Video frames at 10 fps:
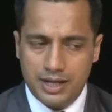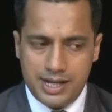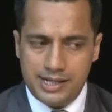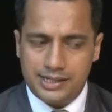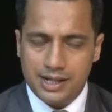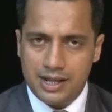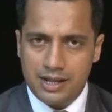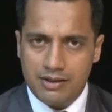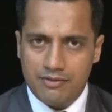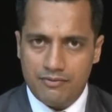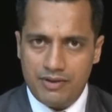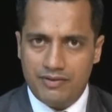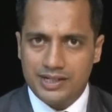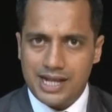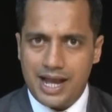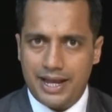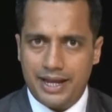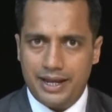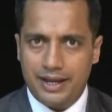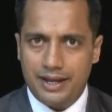is
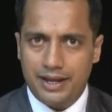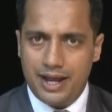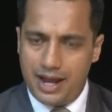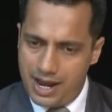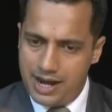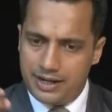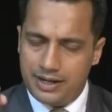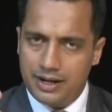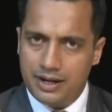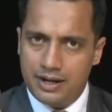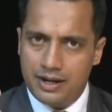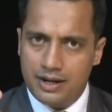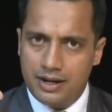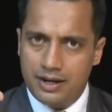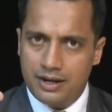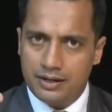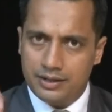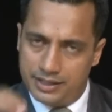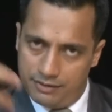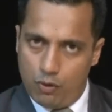Vyavasāya and
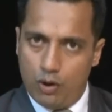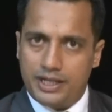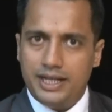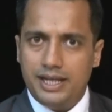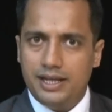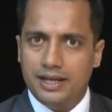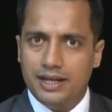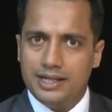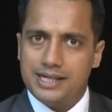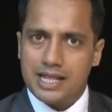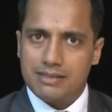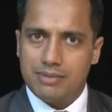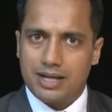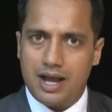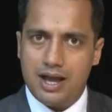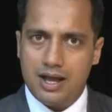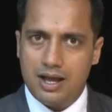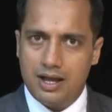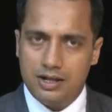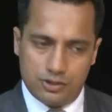the devotee is Atmika.
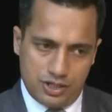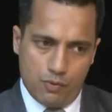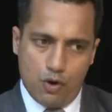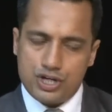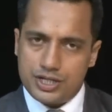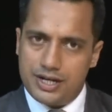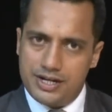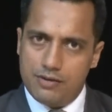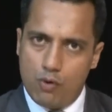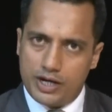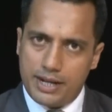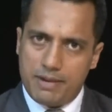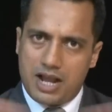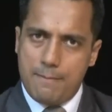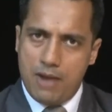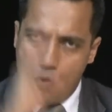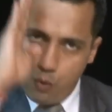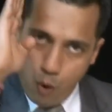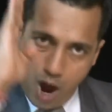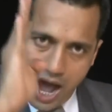So devotion and devotee become
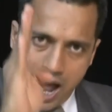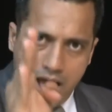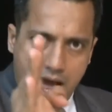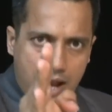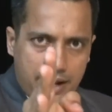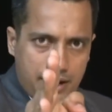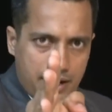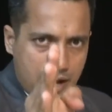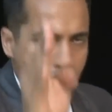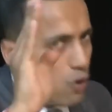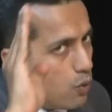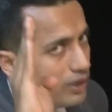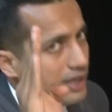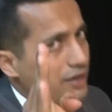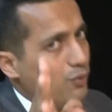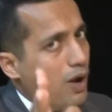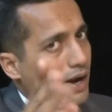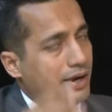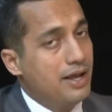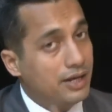one, only
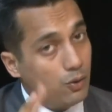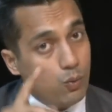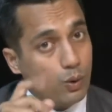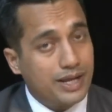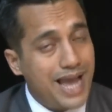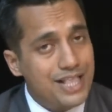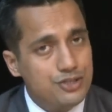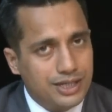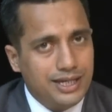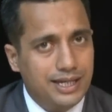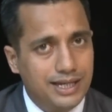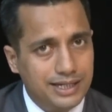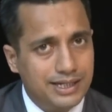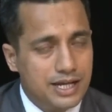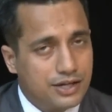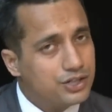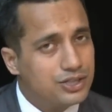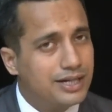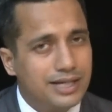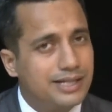one. Now catch is,
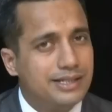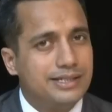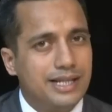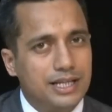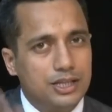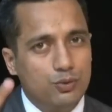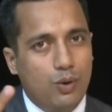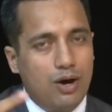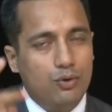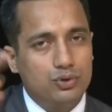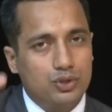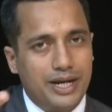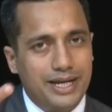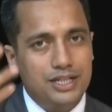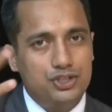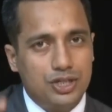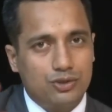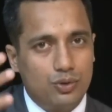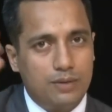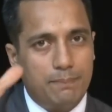Krishna doesn't say dvau, trai,
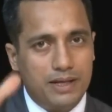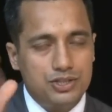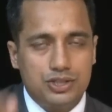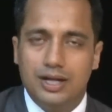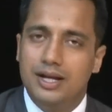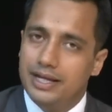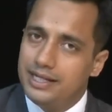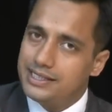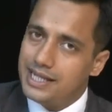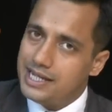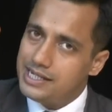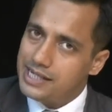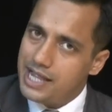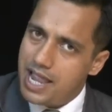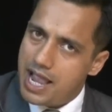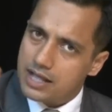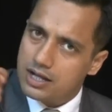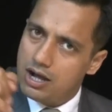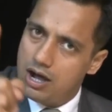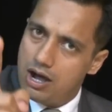chatur, pancha. He says
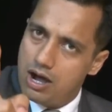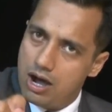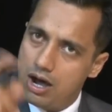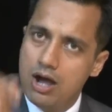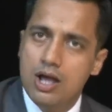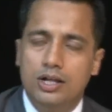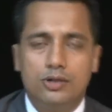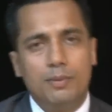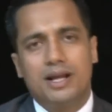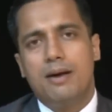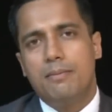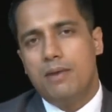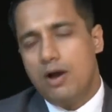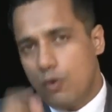ekaha. So become